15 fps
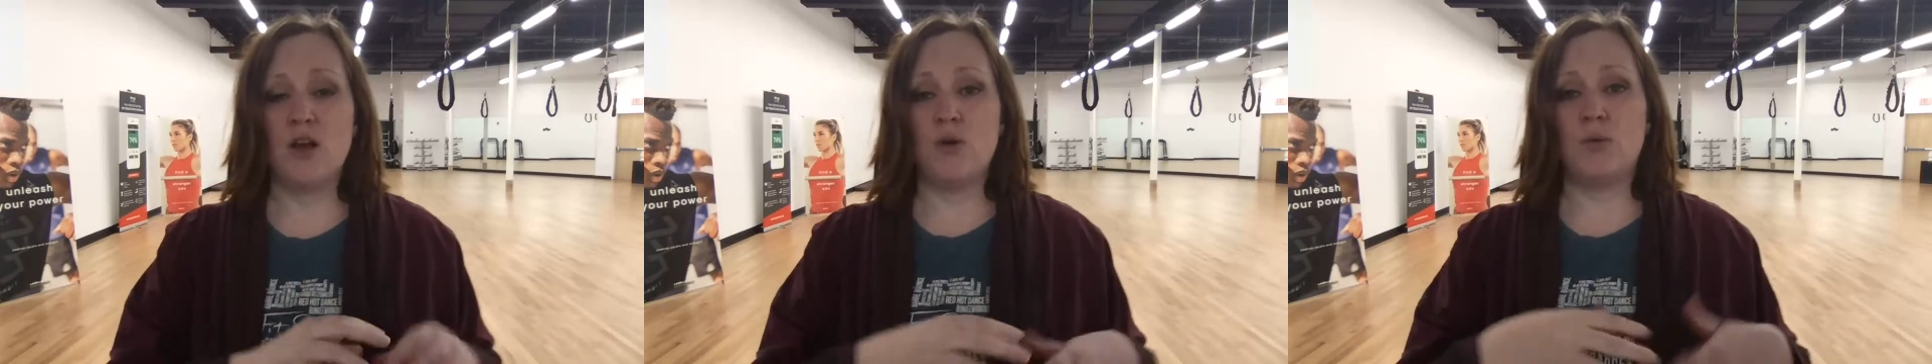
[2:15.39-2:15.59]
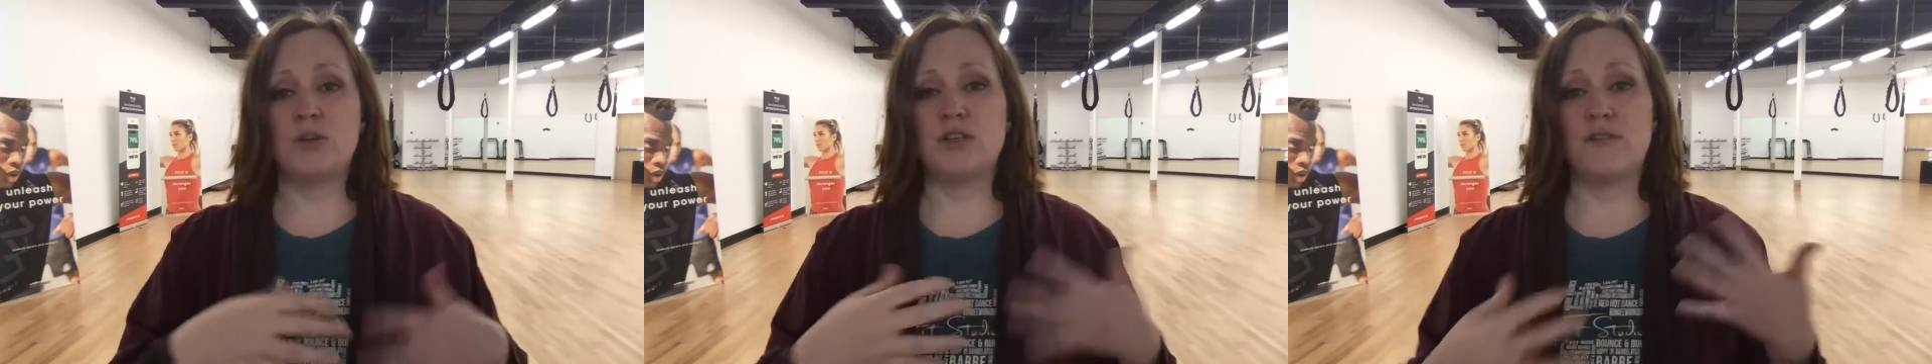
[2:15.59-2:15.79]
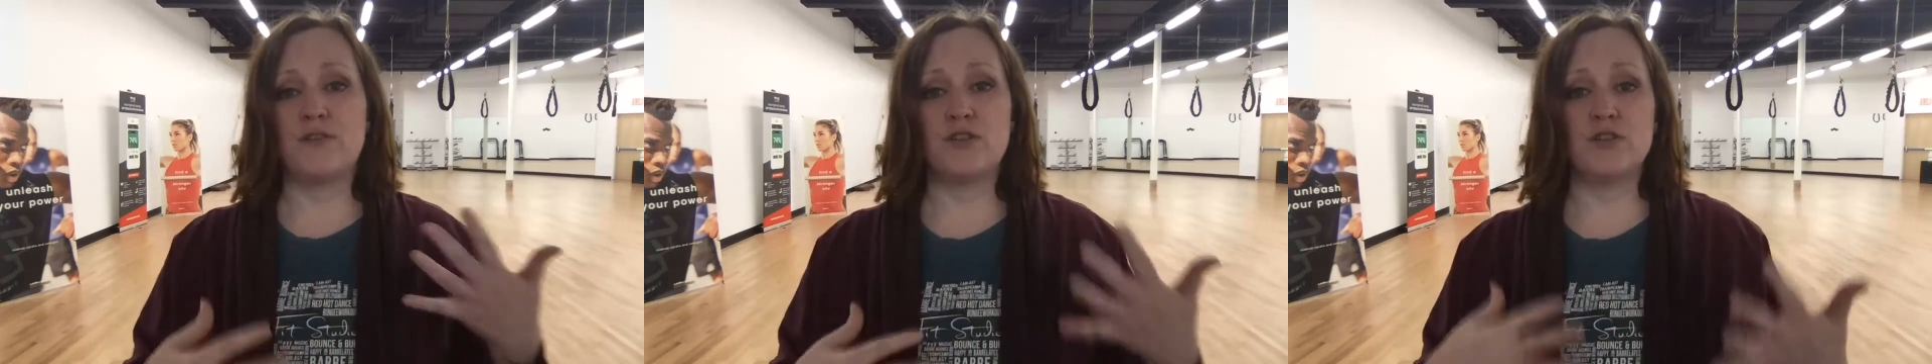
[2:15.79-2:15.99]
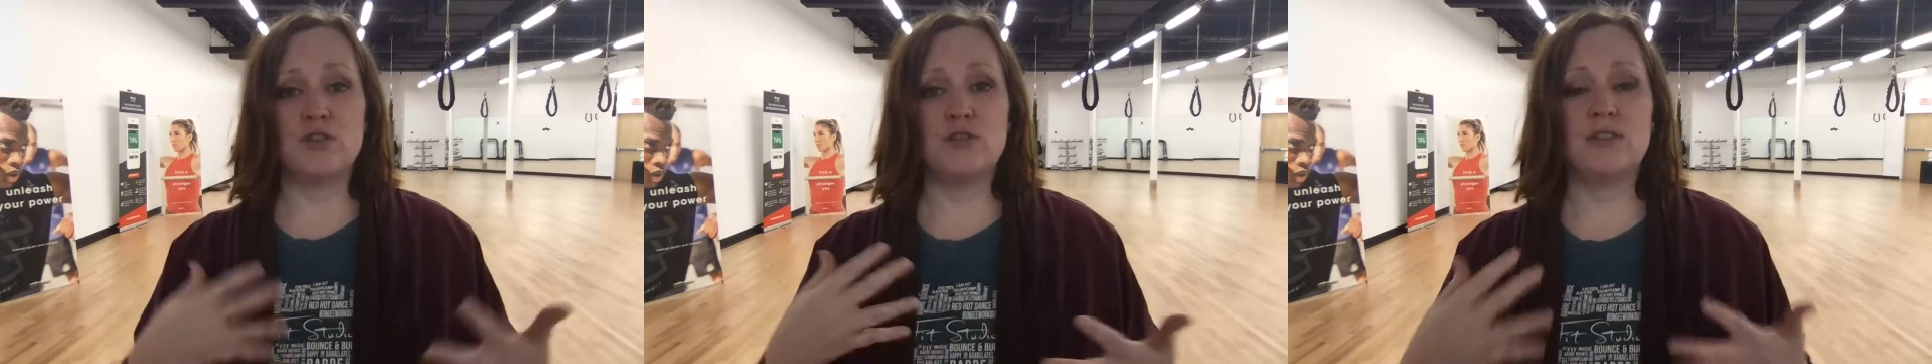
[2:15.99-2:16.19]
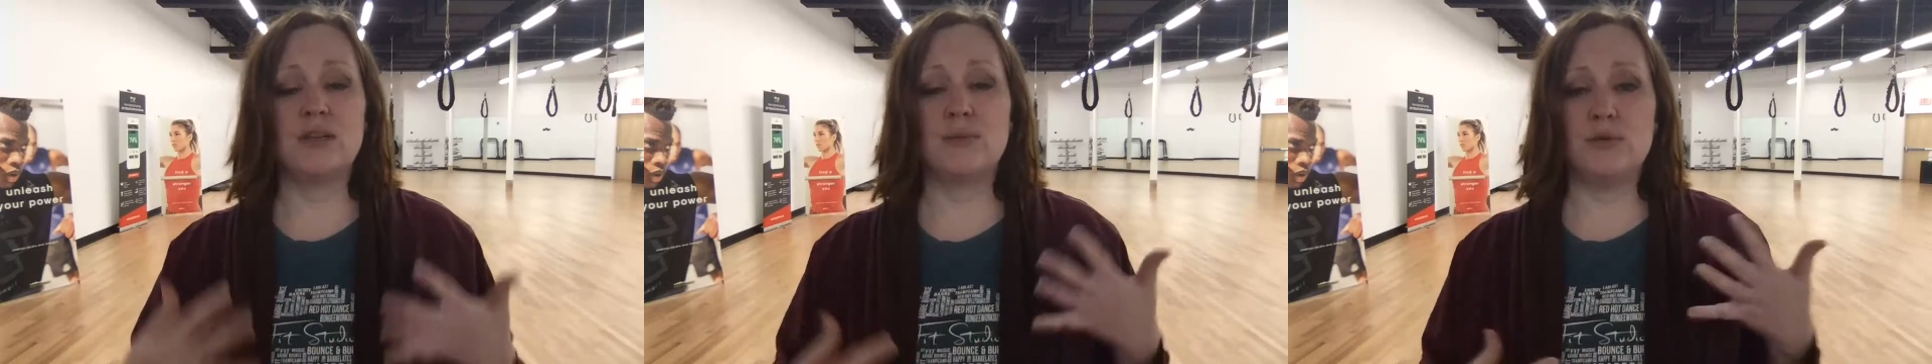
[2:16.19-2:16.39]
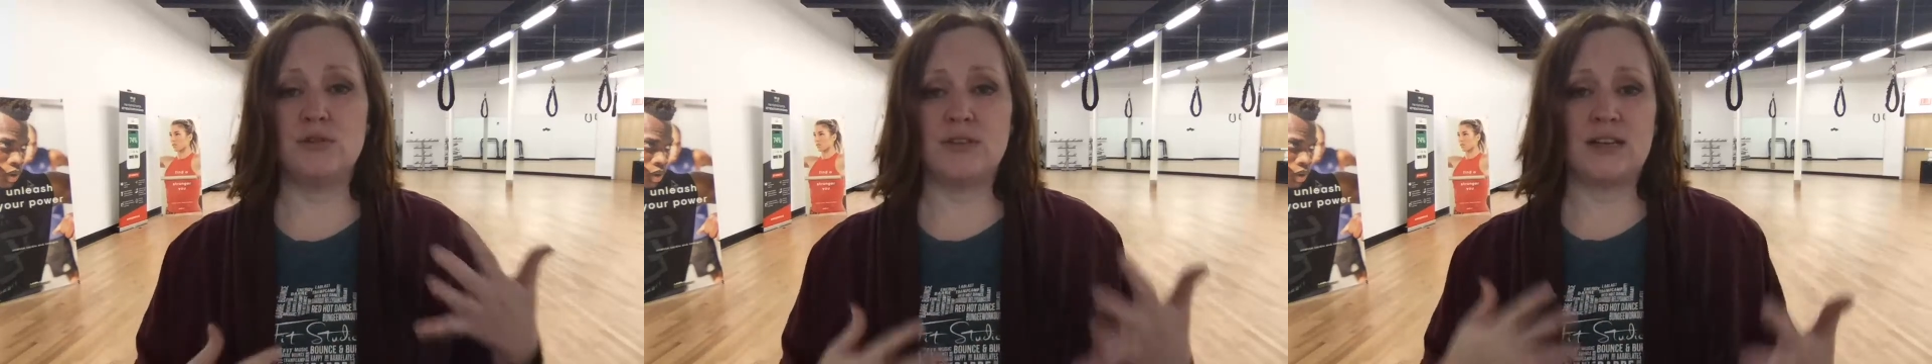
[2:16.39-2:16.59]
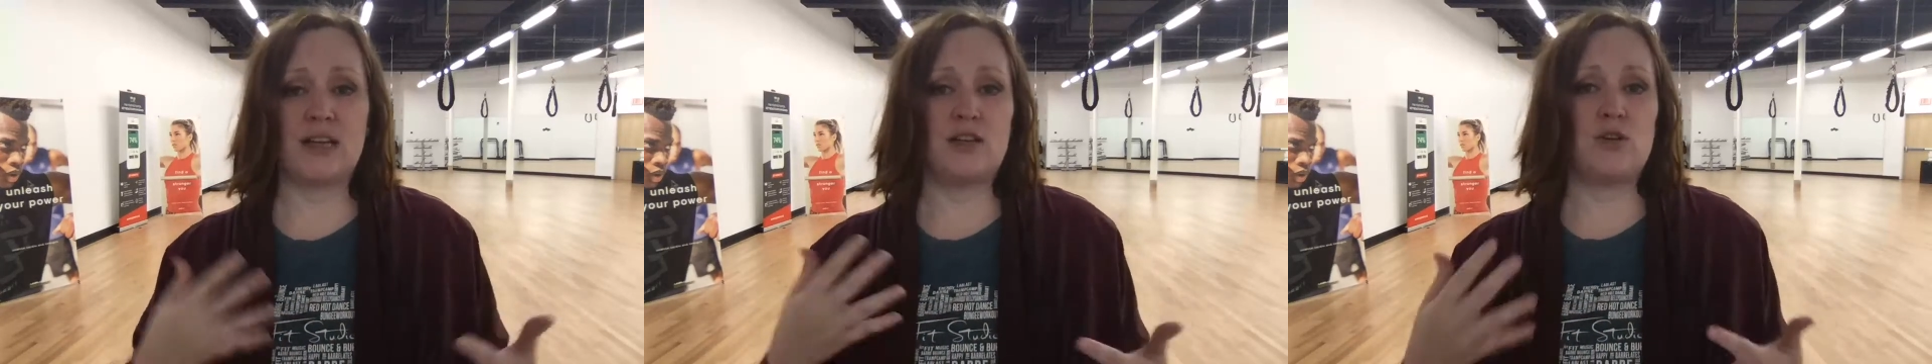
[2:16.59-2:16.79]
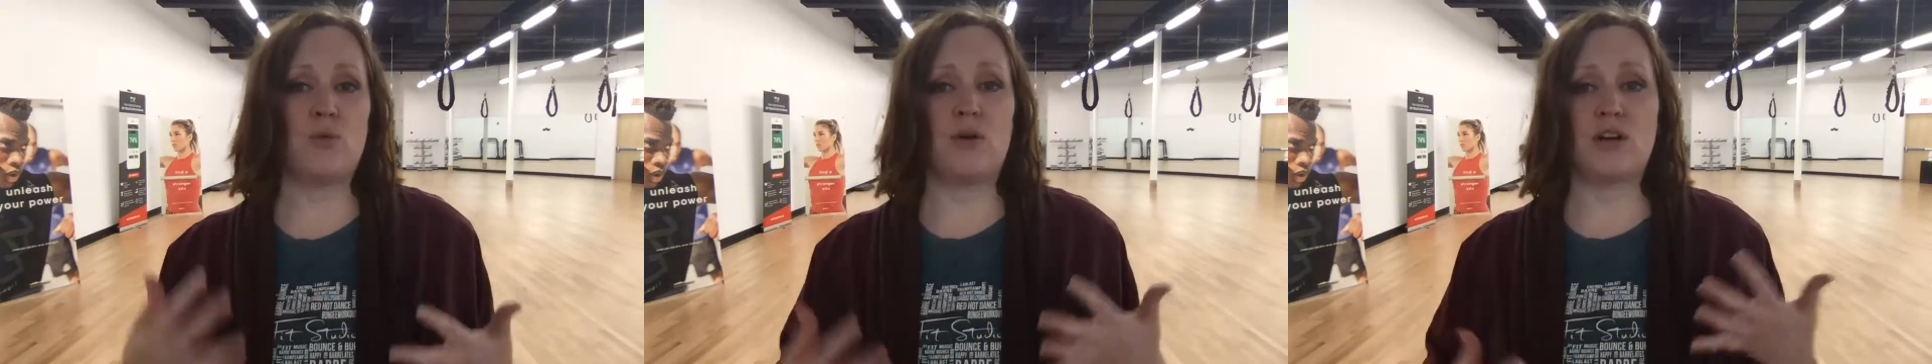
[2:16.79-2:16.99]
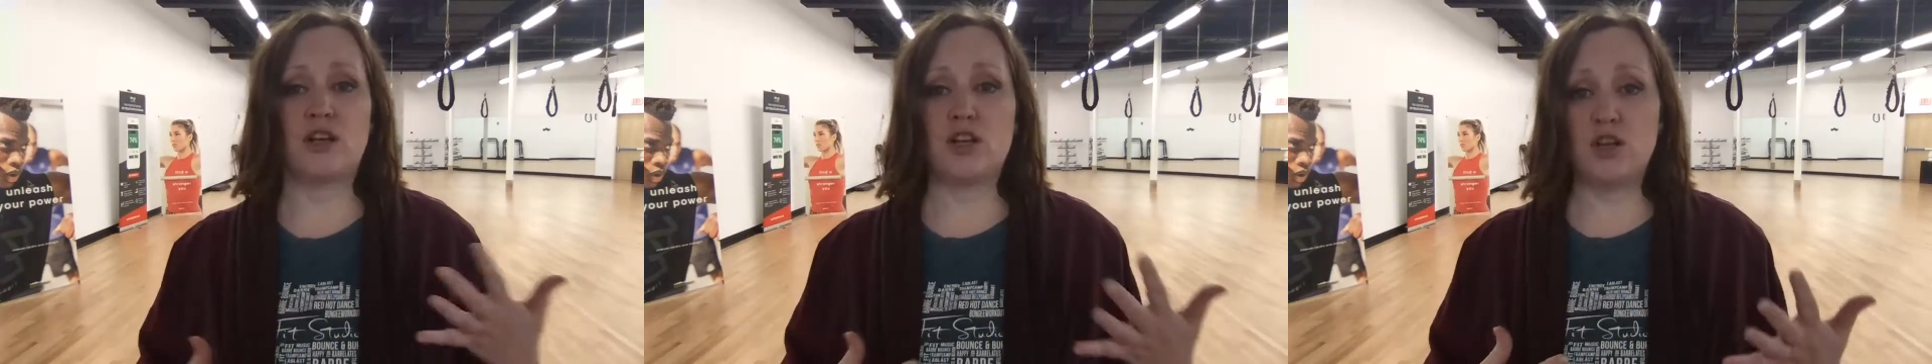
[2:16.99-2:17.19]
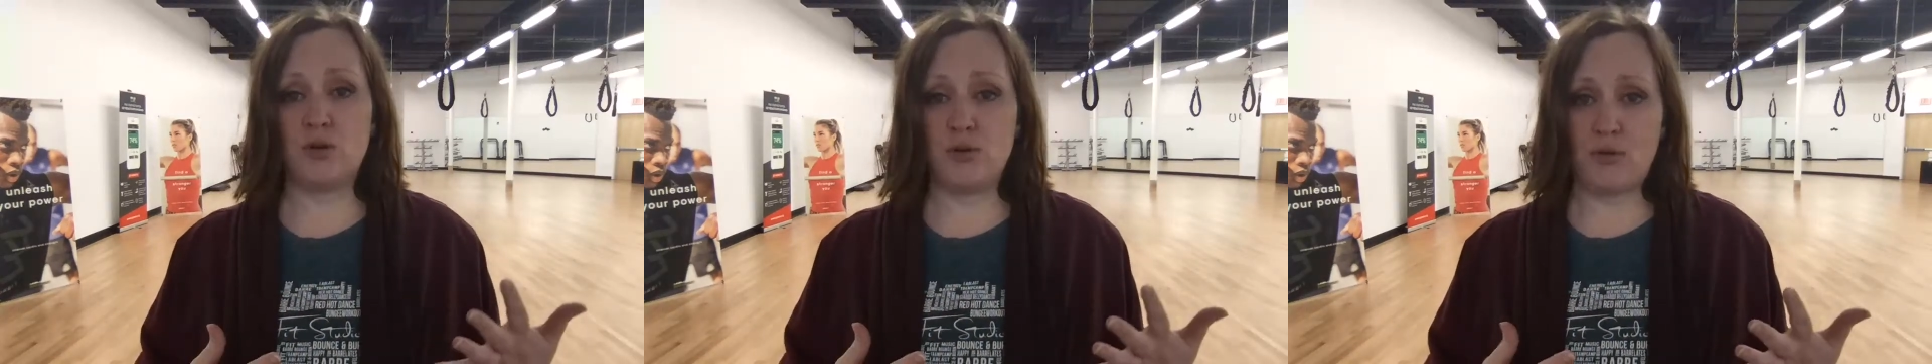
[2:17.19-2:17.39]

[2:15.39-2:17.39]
which, if you're using music and you want to cue